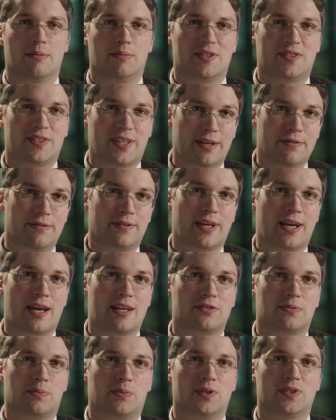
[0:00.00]

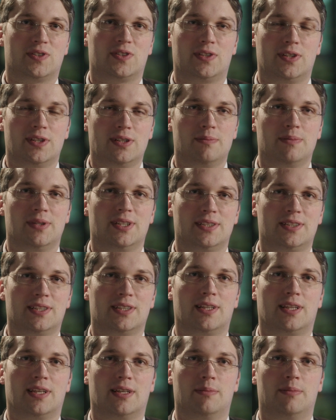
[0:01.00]
Safecast was still
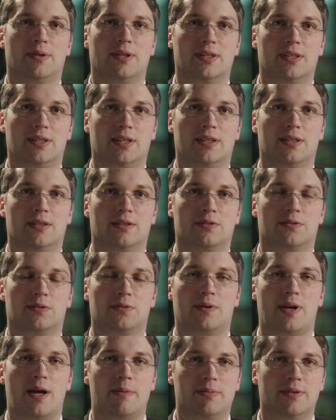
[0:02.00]
missing the ability
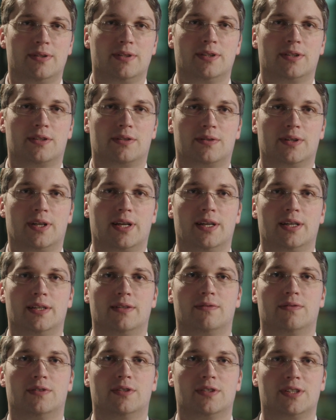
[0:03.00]
to rapidly
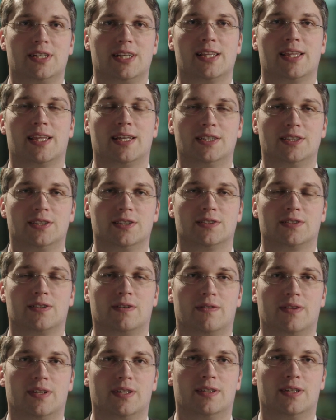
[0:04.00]
create visualizations
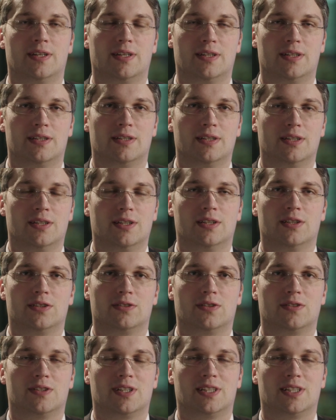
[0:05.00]
of their data, so